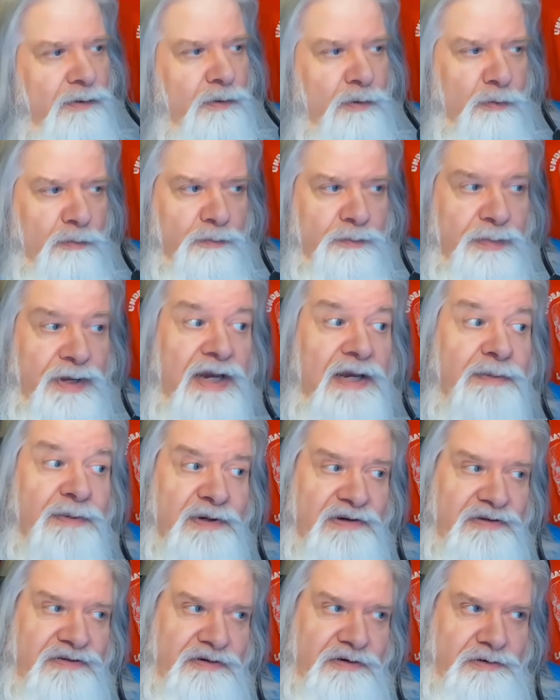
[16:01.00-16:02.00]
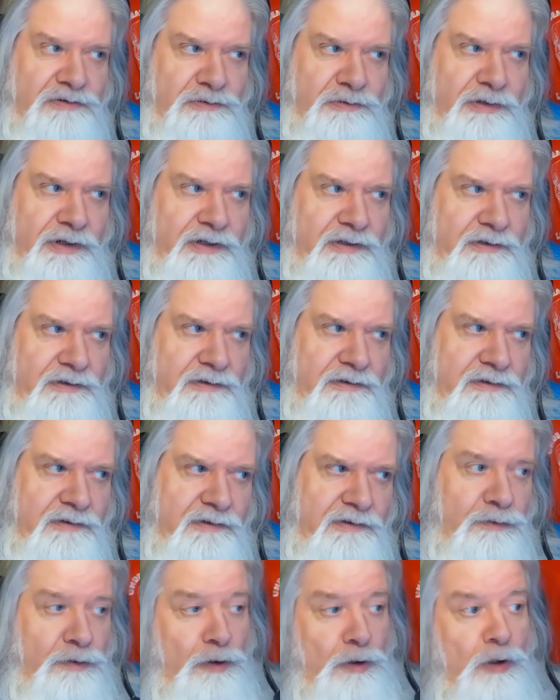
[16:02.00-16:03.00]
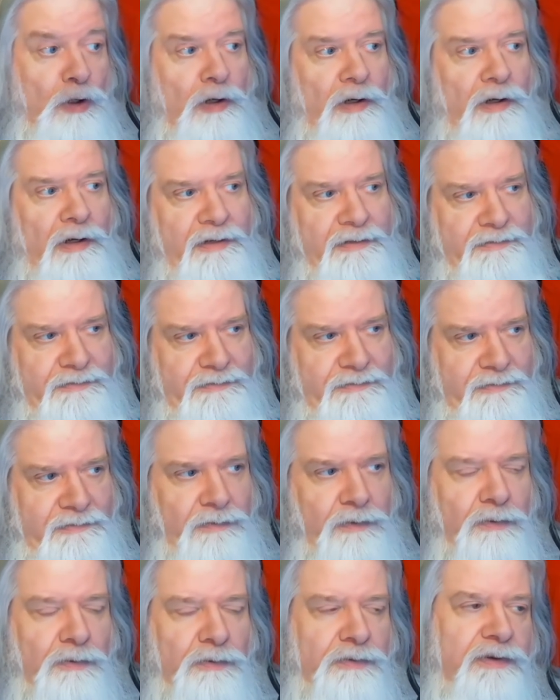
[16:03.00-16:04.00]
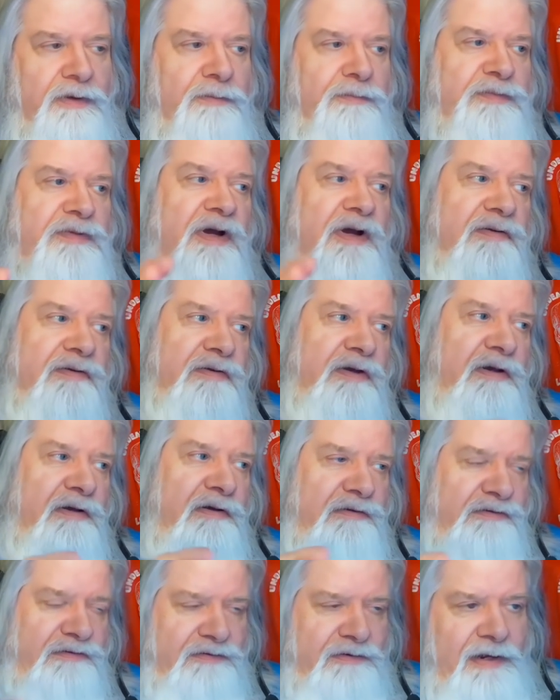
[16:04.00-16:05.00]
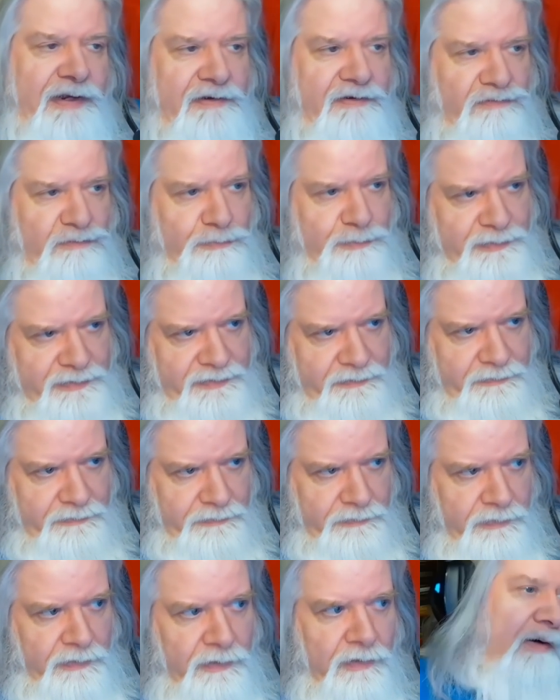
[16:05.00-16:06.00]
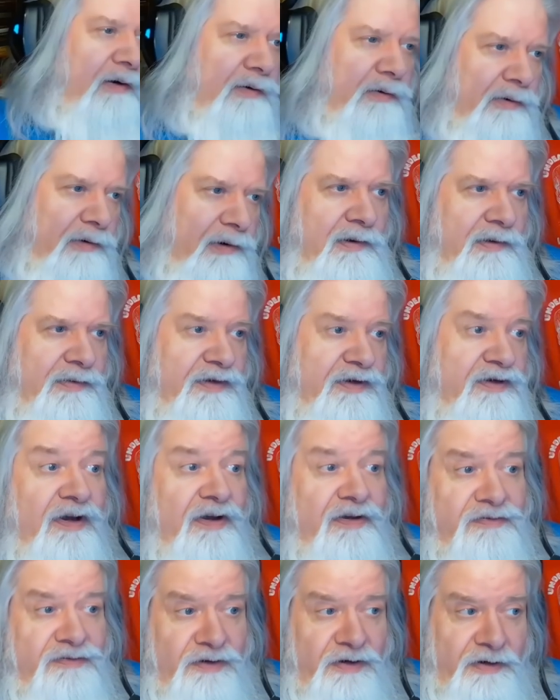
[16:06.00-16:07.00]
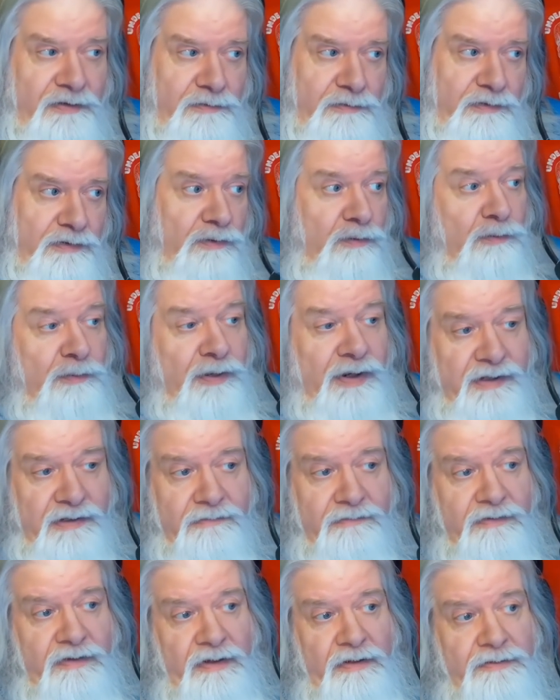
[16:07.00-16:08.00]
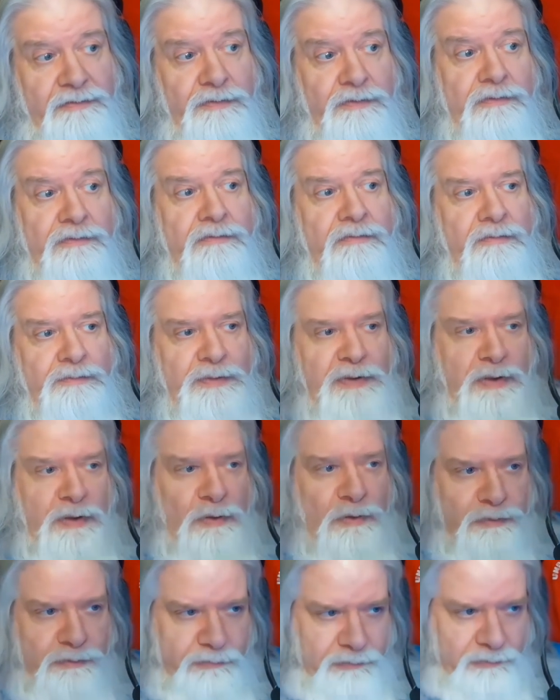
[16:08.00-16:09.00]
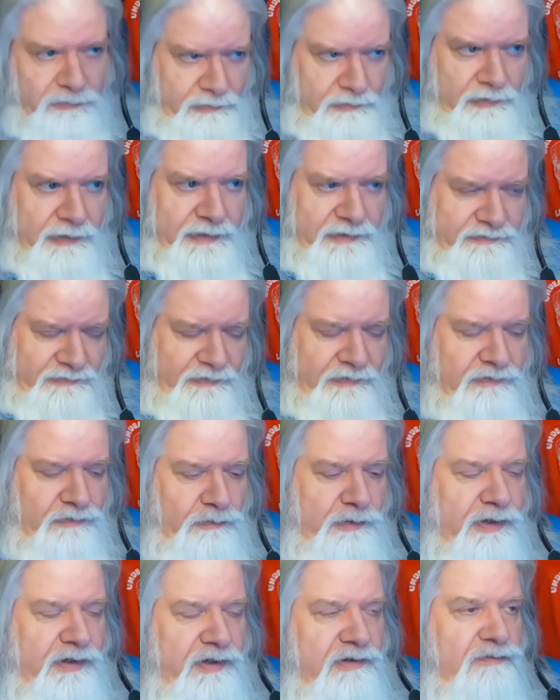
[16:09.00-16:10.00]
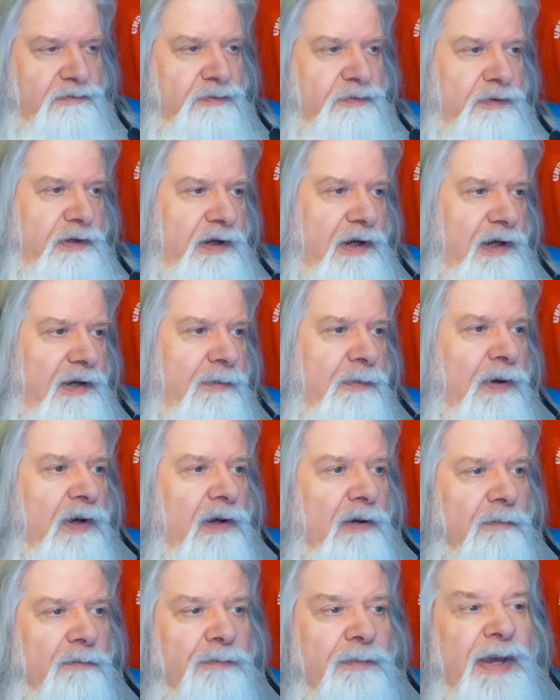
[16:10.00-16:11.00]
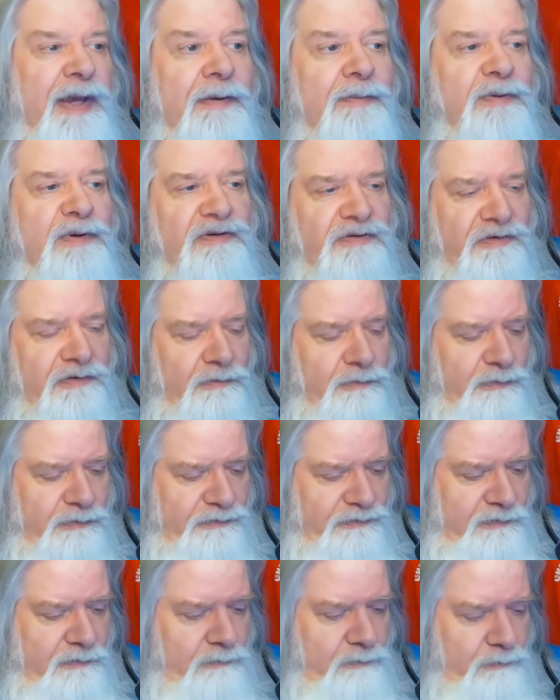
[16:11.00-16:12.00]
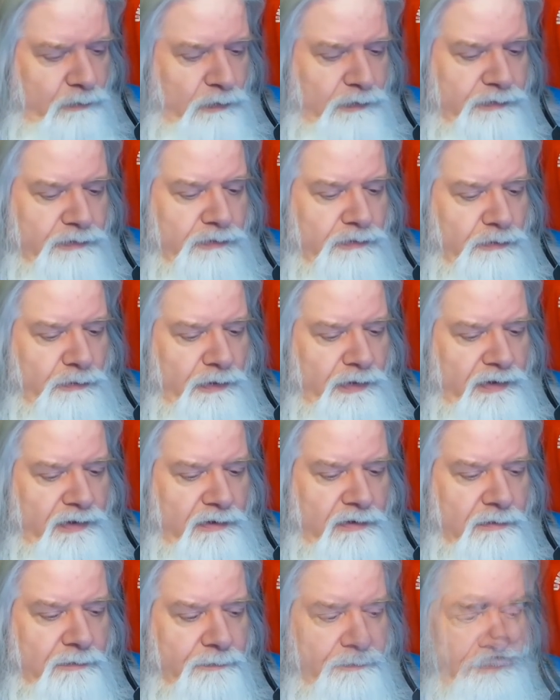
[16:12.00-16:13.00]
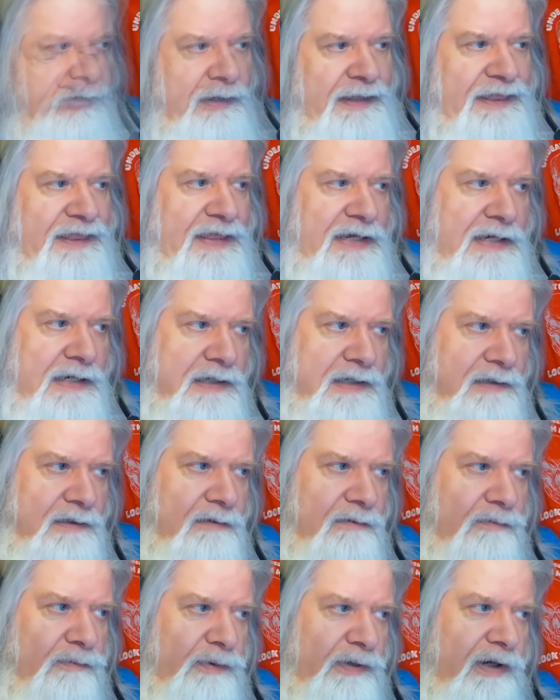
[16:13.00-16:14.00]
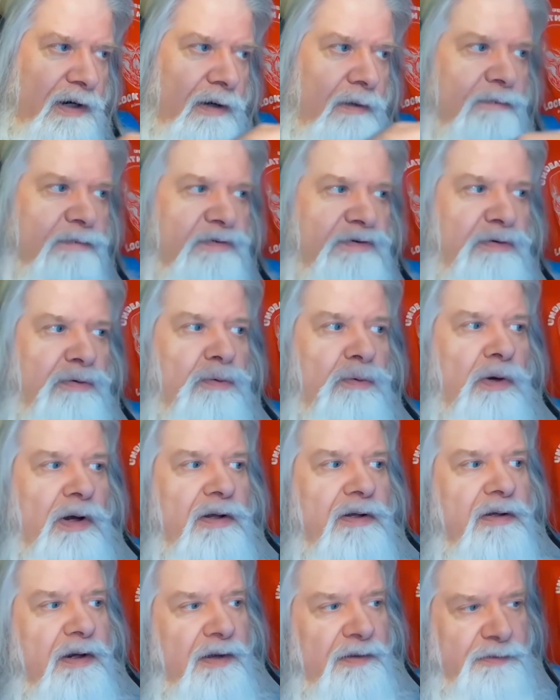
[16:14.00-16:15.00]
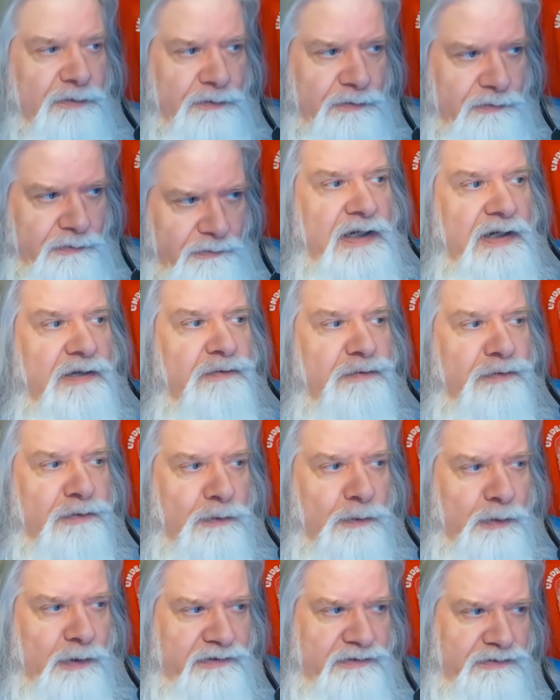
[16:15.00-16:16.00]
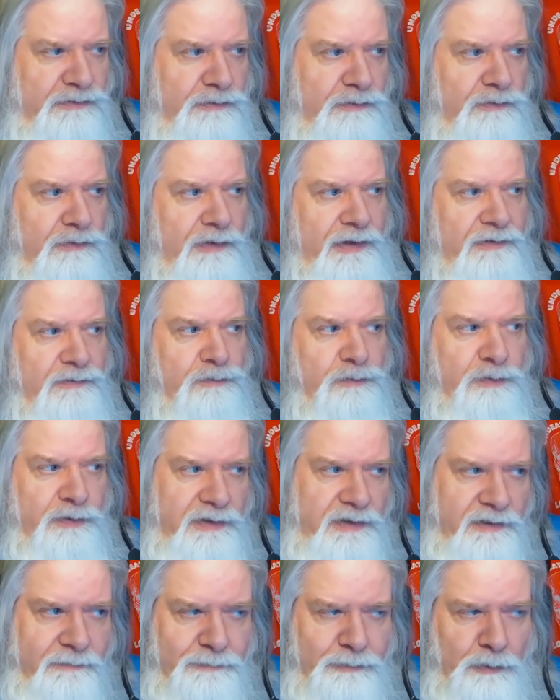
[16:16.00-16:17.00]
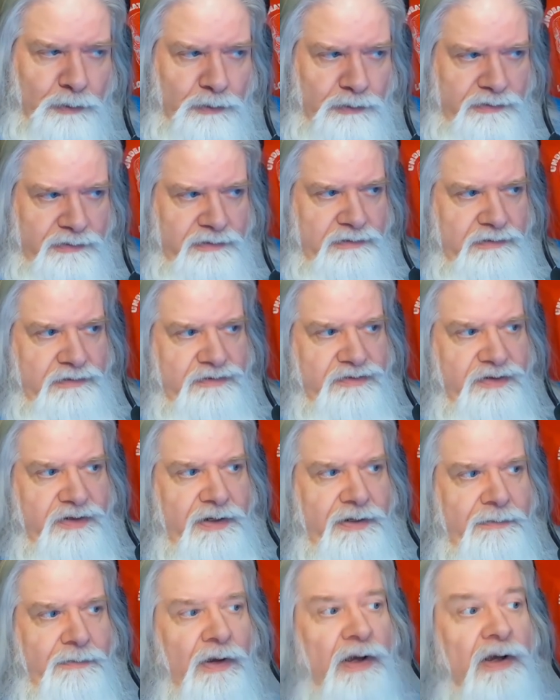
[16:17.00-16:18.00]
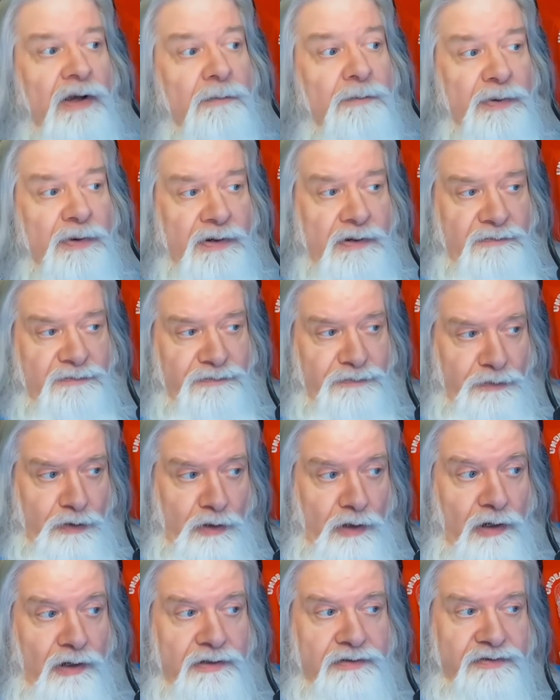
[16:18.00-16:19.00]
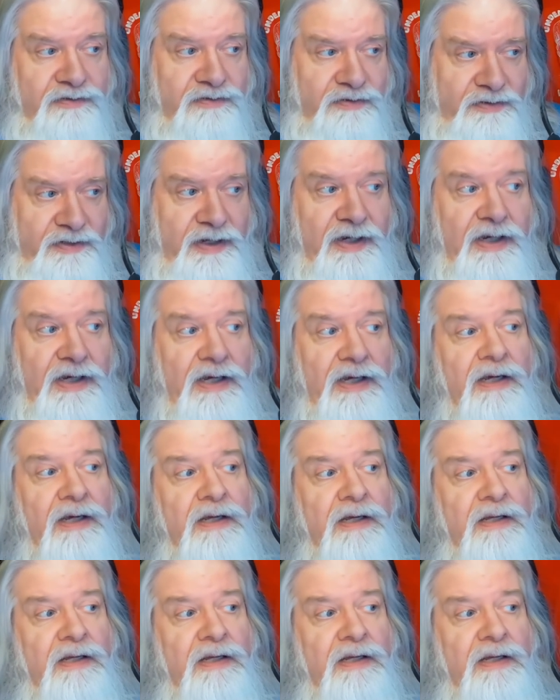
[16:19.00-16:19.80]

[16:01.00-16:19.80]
or maybe she created, the Goss or the Death Kiss slash Bleeder or the Death Tyrant or many of the other beholder lookalikes I created for the game. Maybe she was the one who created them. And then we come to another influential and really important at the time, but forgotten today,